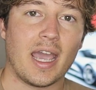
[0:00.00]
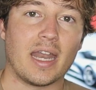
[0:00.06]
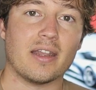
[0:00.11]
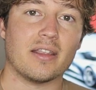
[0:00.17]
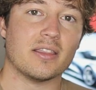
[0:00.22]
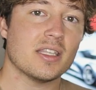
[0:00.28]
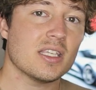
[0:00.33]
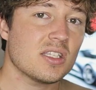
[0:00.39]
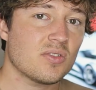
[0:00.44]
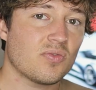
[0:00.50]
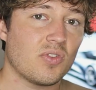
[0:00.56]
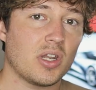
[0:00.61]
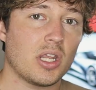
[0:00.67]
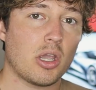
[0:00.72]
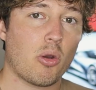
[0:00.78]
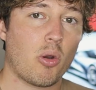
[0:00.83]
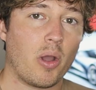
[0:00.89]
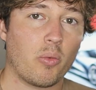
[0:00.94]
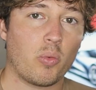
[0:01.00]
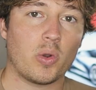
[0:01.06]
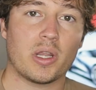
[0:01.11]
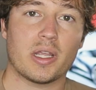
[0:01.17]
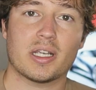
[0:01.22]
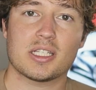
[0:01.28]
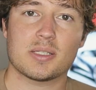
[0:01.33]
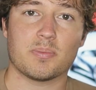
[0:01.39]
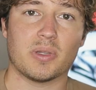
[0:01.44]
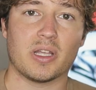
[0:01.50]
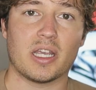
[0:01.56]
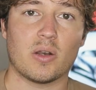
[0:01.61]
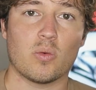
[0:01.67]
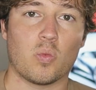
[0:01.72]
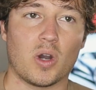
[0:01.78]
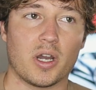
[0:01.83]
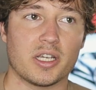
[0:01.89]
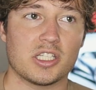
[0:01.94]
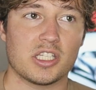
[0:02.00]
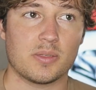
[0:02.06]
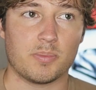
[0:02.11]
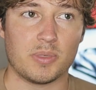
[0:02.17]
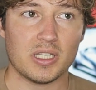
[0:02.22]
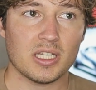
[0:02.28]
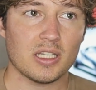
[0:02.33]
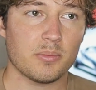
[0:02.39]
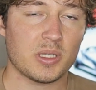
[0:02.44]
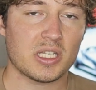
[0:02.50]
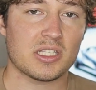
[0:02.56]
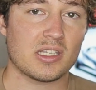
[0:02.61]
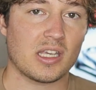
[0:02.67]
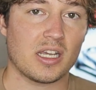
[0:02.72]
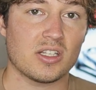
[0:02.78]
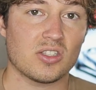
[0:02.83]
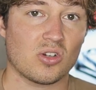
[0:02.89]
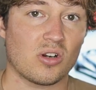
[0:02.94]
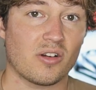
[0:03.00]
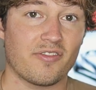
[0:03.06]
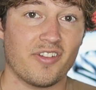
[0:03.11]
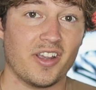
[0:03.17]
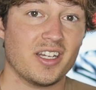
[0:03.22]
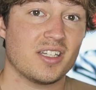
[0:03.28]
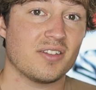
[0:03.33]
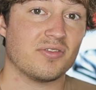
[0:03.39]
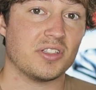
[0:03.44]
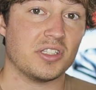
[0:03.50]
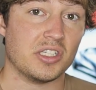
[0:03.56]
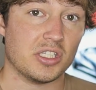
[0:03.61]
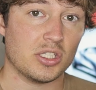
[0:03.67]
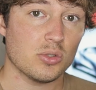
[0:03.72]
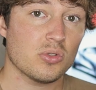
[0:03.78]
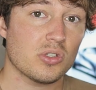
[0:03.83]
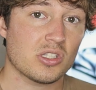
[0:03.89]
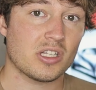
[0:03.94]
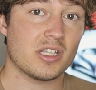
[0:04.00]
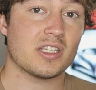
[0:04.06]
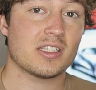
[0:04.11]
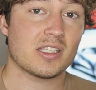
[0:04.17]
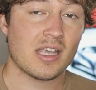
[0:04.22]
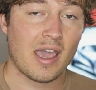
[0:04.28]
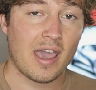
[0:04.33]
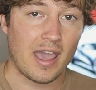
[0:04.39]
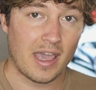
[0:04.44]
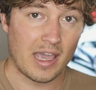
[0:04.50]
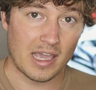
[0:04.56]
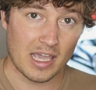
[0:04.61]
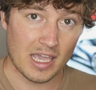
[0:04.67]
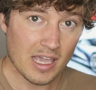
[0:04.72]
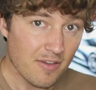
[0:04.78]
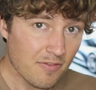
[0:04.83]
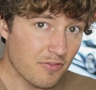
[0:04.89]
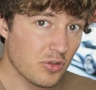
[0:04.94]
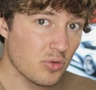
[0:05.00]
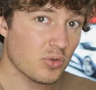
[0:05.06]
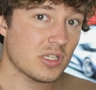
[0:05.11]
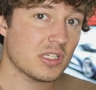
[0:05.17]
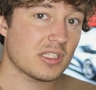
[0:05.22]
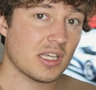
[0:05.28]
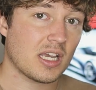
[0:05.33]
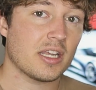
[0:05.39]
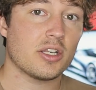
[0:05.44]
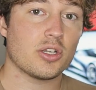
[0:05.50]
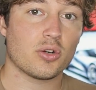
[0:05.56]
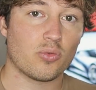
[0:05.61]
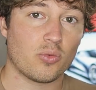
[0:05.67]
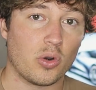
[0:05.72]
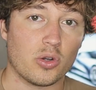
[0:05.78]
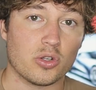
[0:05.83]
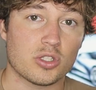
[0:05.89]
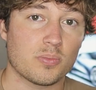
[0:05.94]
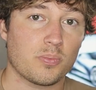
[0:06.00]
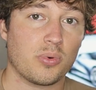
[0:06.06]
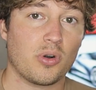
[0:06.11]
and in this video I want to explain why speed limit signs are effectively useless if you design your roads